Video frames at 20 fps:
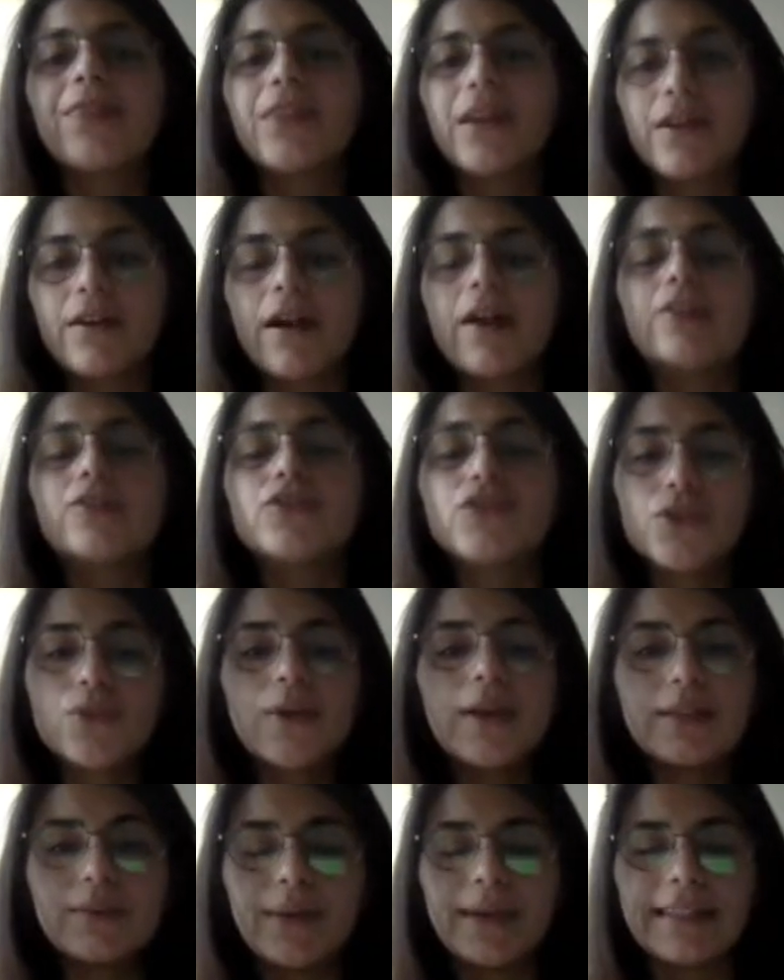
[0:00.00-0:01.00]
And there are
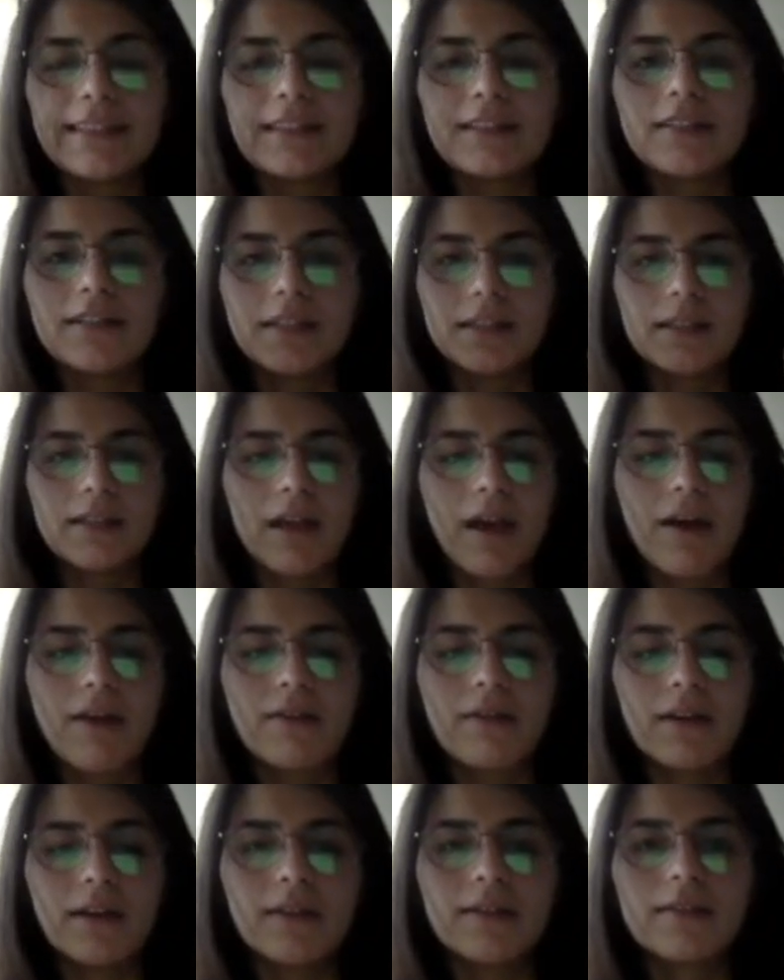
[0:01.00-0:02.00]
two advantages,
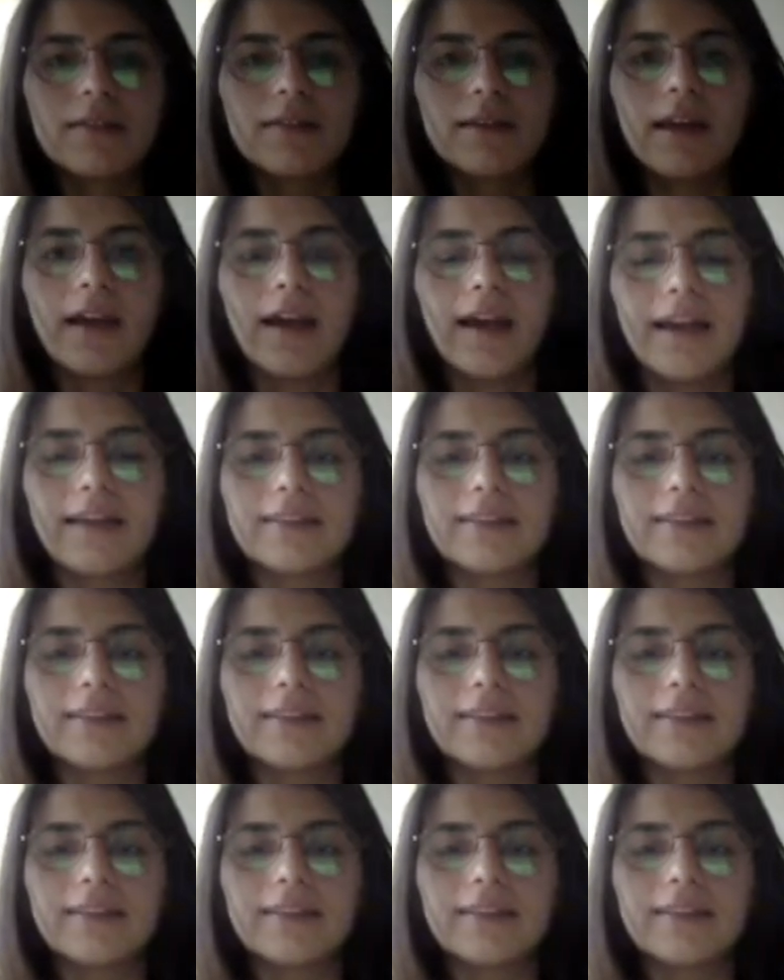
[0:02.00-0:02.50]
so it